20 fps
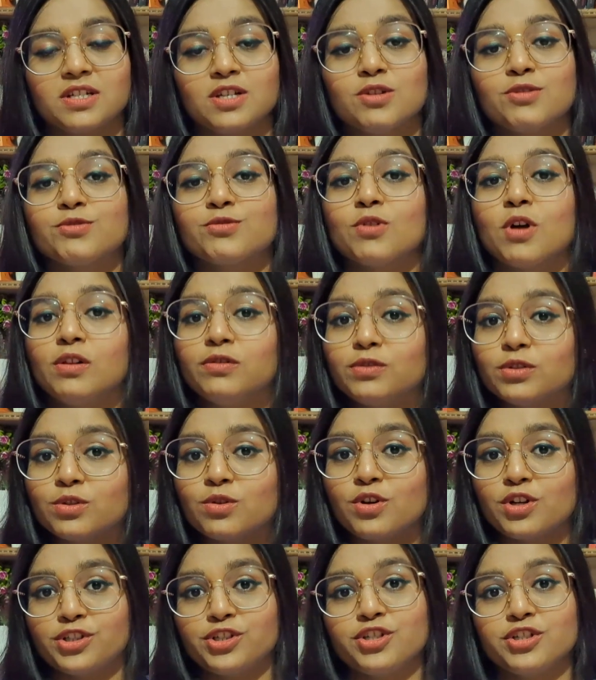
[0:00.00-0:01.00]
Solve the
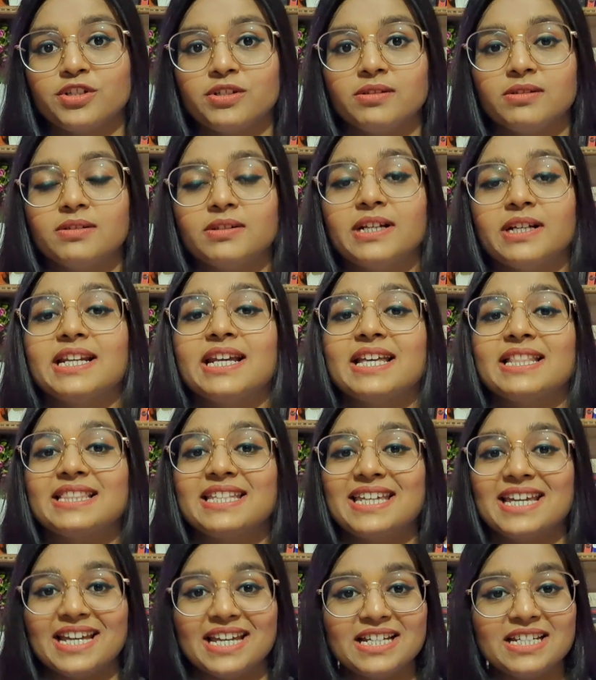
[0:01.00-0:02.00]
questionnaire and at
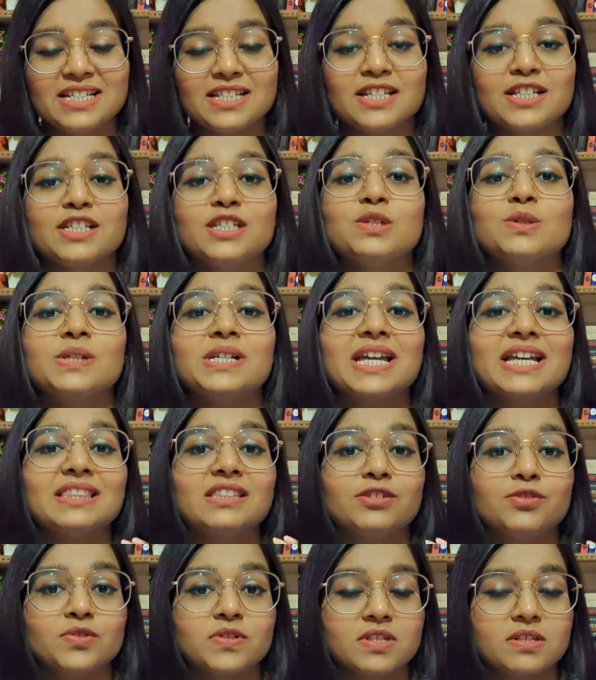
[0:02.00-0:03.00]
the end you'll get
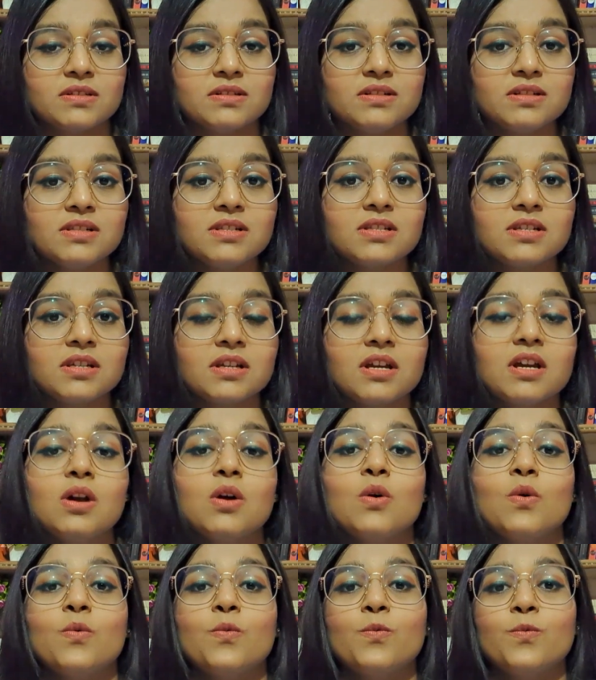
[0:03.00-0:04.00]
the result,
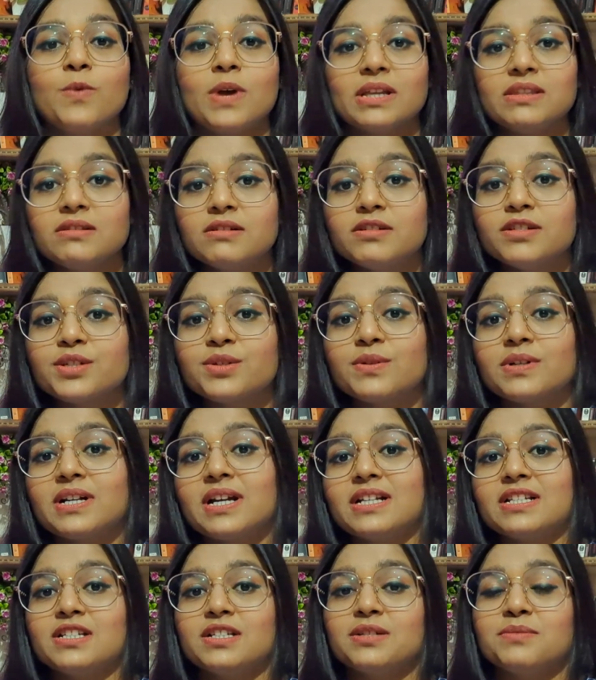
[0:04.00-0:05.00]
whether you are
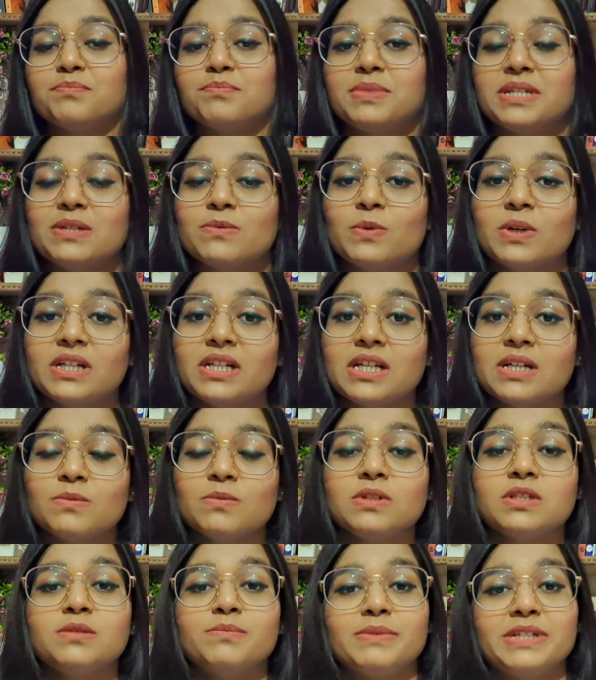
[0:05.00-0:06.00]
at a B1
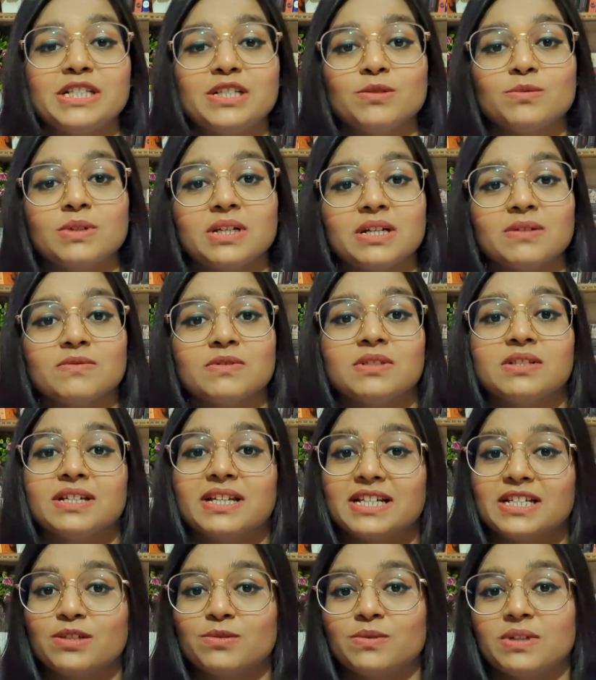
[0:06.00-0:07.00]
level, B2 level,
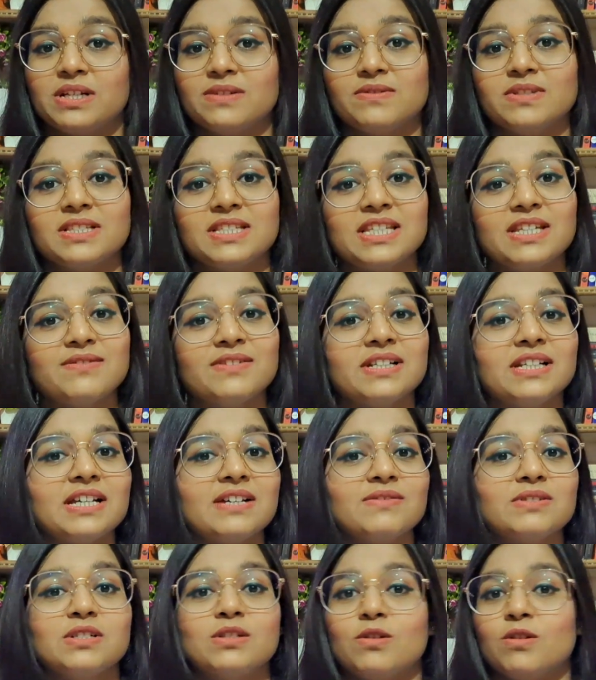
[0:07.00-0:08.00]
A2 level, C1
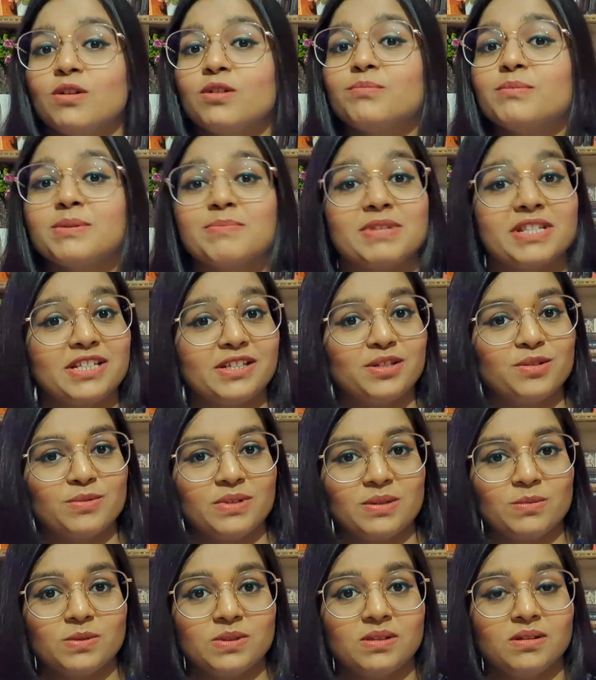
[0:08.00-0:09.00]
level, or maybe C2
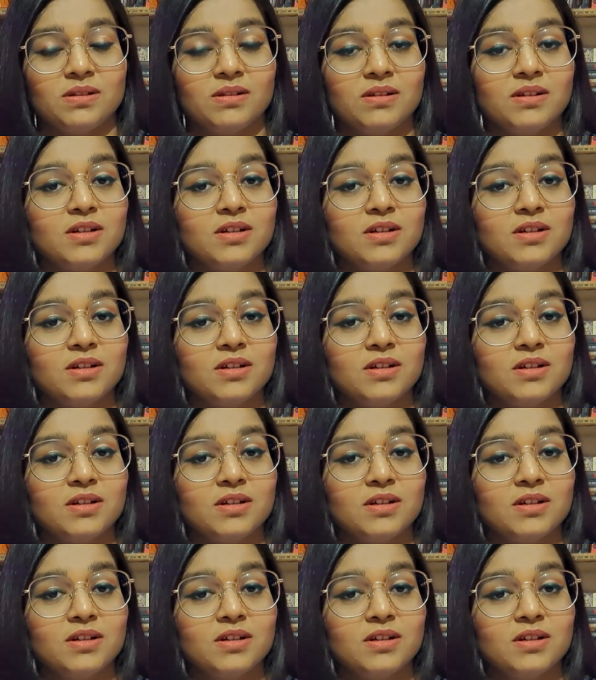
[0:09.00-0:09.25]
level.